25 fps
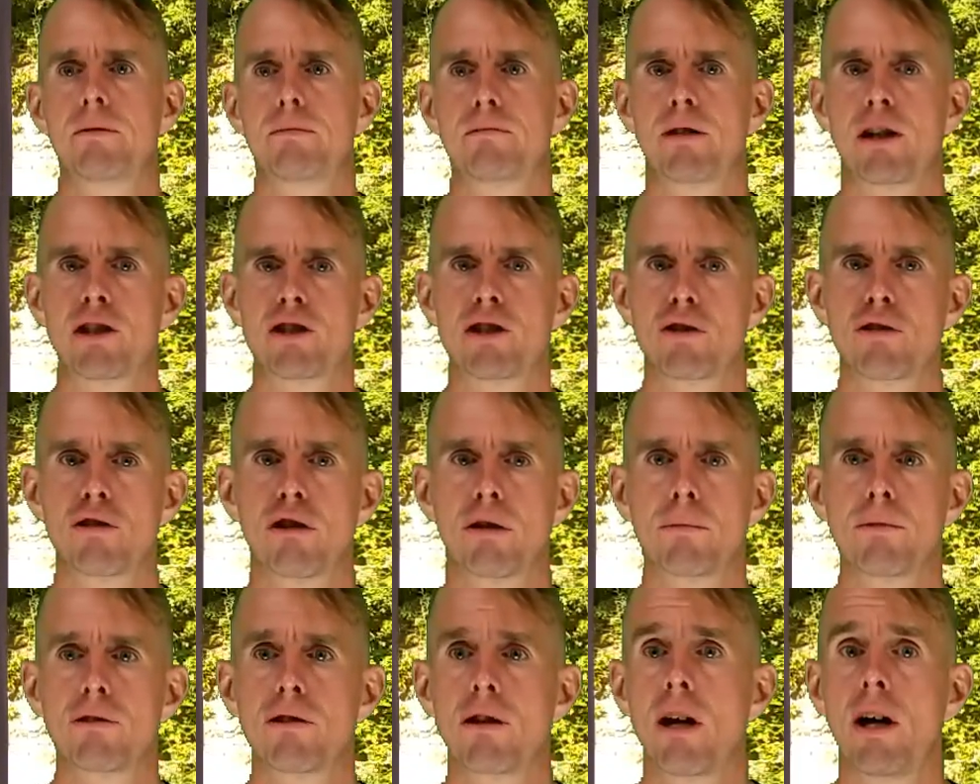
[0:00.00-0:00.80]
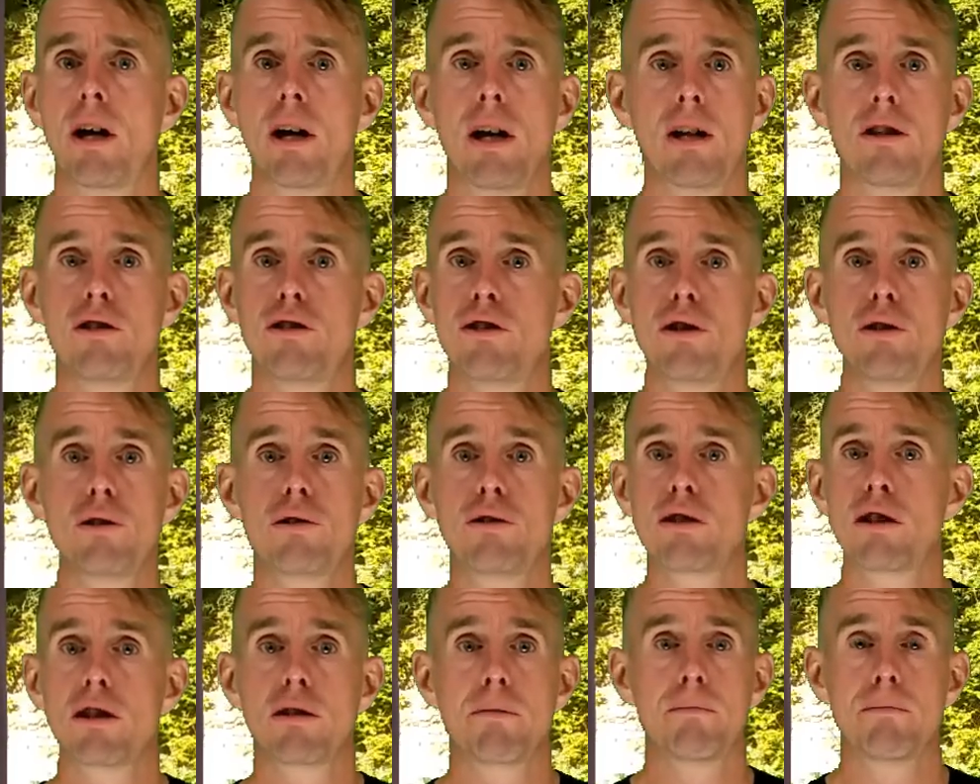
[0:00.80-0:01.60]
pressure drops due
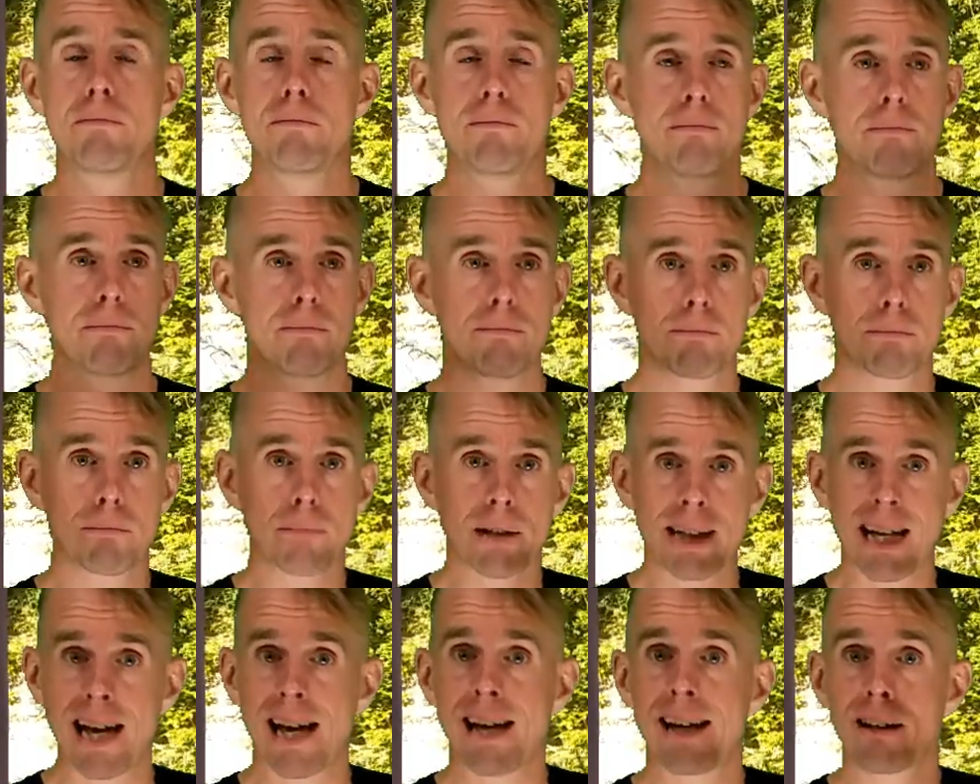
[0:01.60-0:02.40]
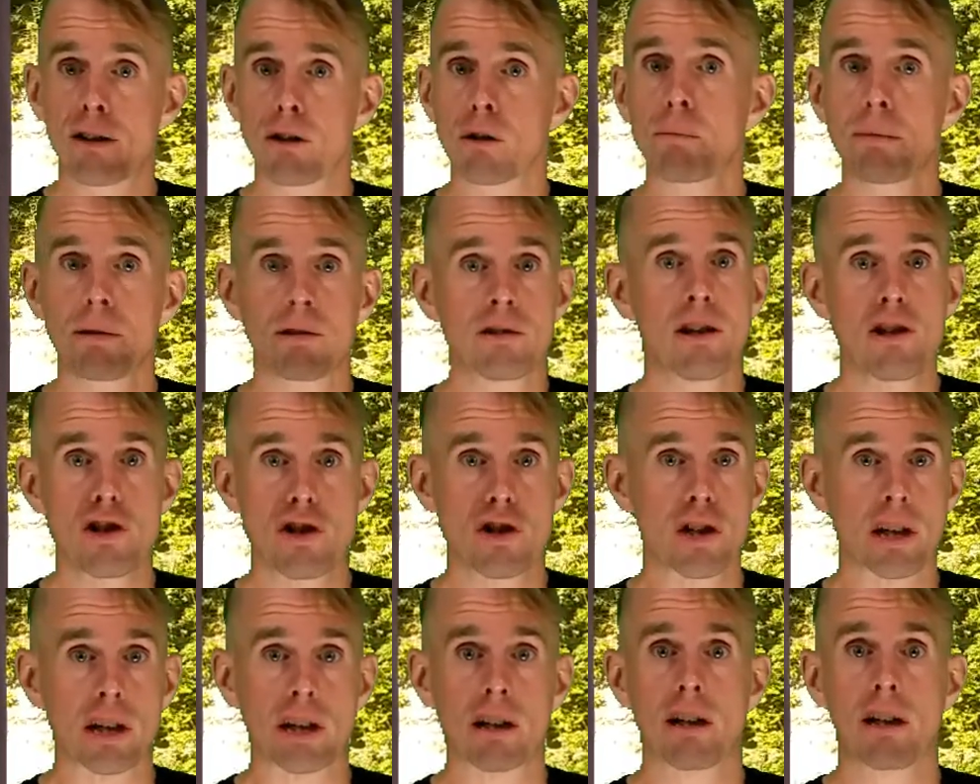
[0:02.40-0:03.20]
to the mechanical
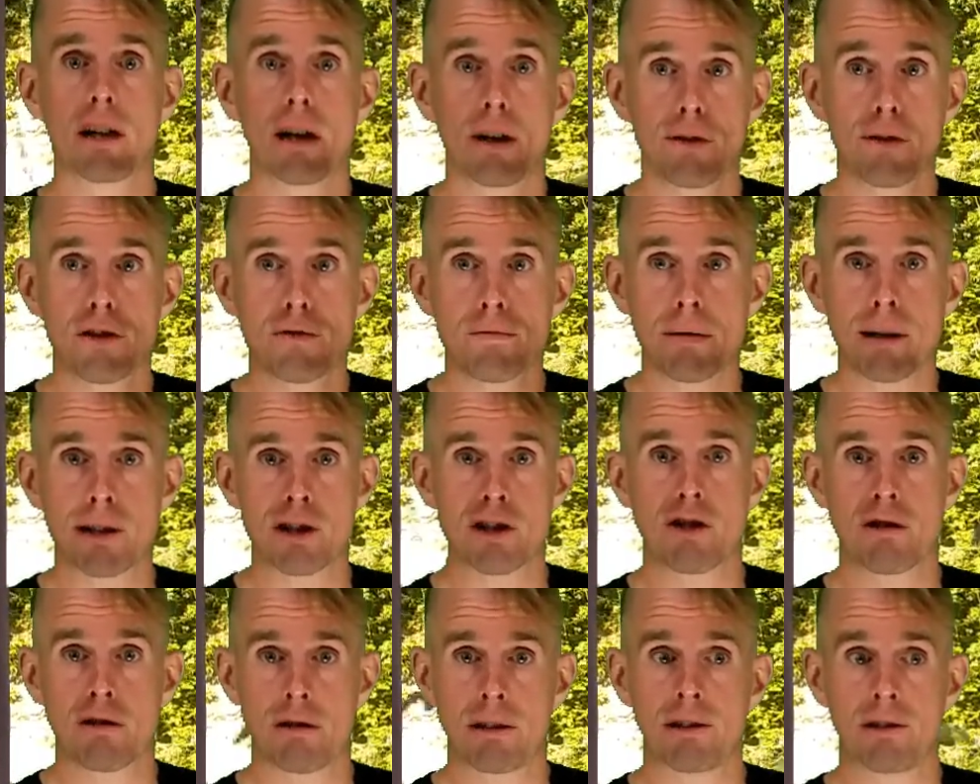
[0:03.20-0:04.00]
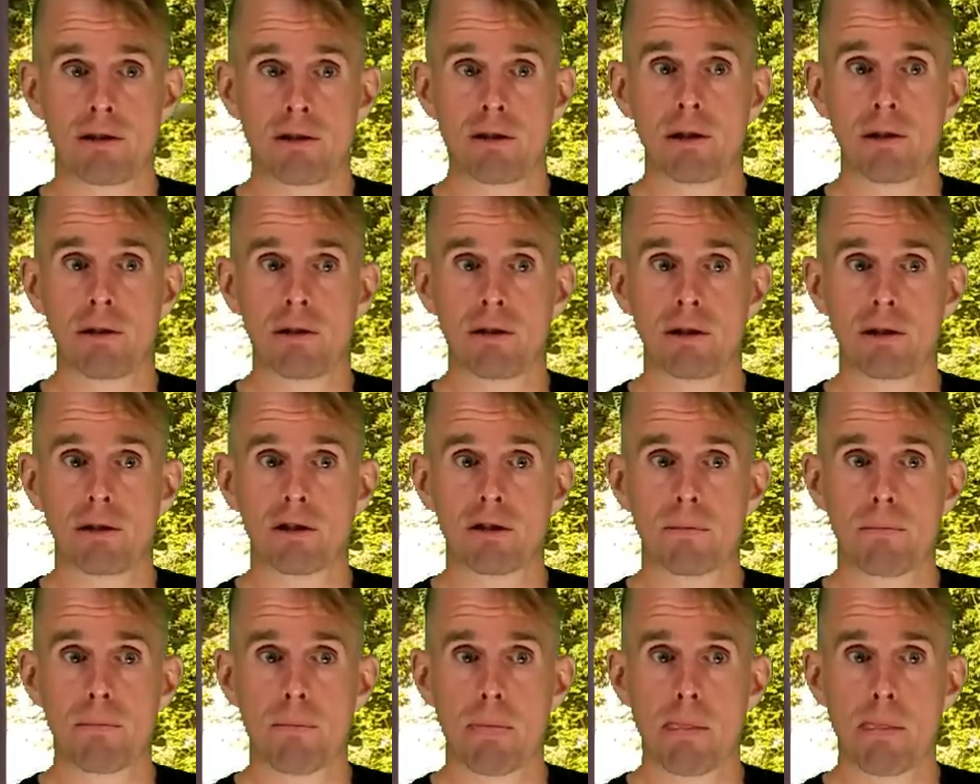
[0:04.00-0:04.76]
positioning of the pressure transducers.